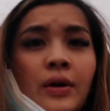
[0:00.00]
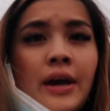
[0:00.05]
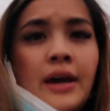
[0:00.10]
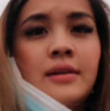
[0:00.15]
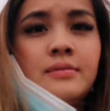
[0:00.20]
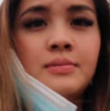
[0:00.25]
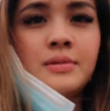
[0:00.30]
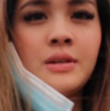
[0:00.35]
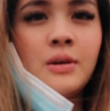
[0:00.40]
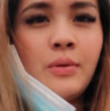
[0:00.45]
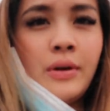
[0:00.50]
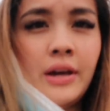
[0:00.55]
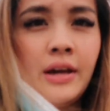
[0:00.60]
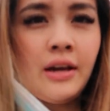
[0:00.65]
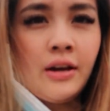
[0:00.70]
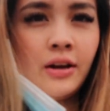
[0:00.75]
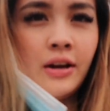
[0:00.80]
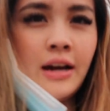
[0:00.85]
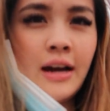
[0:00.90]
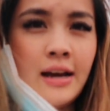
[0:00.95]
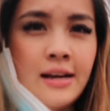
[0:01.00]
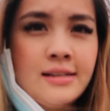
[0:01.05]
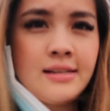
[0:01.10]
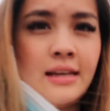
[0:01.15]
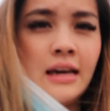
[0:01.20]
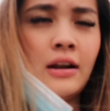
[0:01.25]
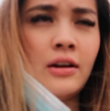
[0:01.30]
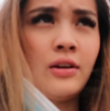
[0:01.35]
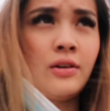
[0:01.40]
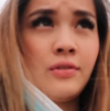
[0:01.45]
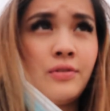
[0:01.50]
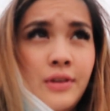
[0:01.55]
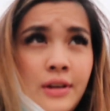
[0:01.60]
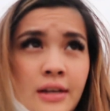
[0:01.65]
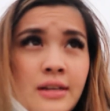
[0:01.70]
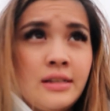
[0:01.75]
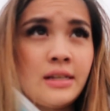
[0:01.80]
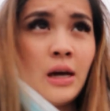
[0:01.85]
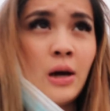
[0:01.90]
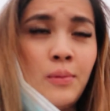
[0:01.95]
Okay, so we're here guys. I don't know if you
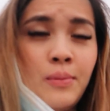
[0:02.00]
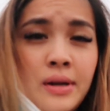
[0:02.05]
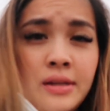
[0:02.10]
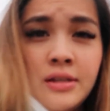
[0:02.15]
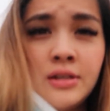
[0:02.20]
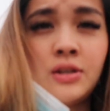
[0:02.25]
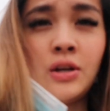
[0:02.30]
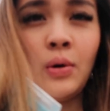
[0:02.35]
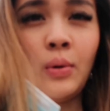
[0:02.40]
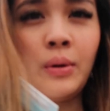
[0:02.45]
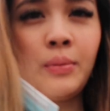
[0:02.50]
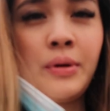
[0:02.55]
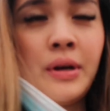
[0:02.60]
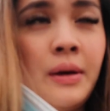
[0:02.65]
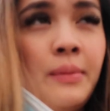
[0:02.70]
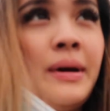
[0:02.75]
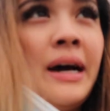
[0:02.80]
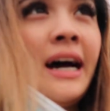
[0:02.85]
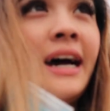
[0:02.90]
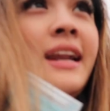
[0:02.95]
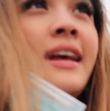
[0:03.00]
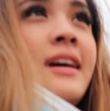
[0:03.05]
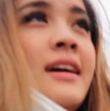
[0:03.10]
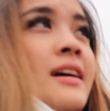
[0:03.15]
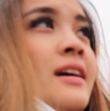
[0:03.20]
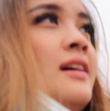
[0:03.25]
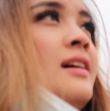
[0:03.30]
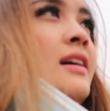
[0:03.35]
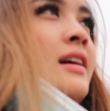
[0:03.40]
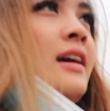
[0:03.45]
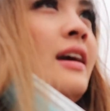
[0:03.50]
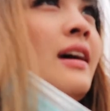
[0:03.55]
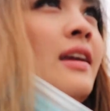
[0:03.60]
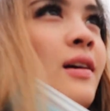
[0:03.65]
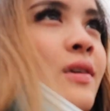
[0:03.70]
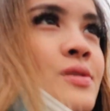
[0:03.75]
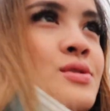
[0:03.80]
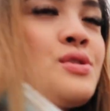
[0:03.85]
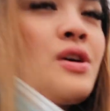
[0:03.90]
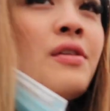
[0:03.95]
can tell, but it's snowing pretty bad.
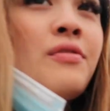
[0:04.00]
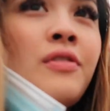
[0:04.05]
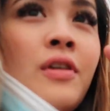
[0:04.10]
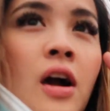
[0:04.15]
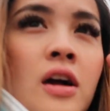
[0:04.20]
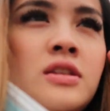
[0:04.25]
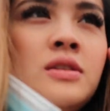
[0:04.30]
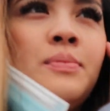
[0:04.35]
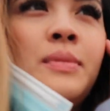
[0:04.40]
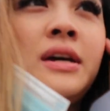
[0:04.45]
And also I forgot to